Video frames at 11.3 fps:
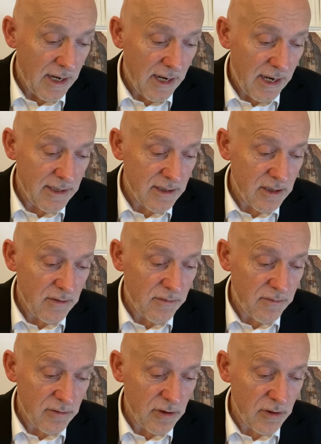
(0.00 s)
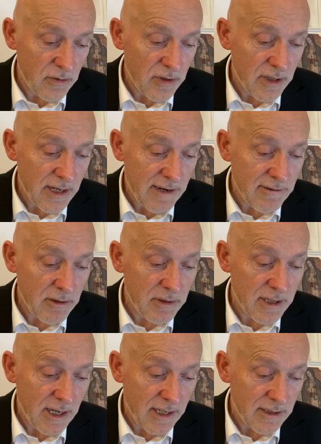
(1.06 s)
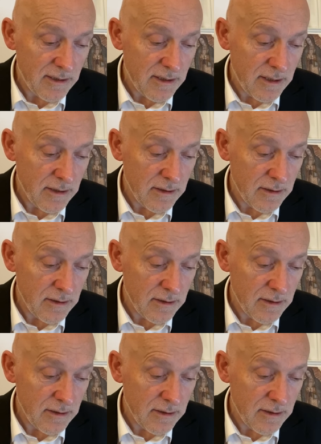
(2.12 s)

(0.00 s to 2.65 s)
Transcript: enter through the narrow gate,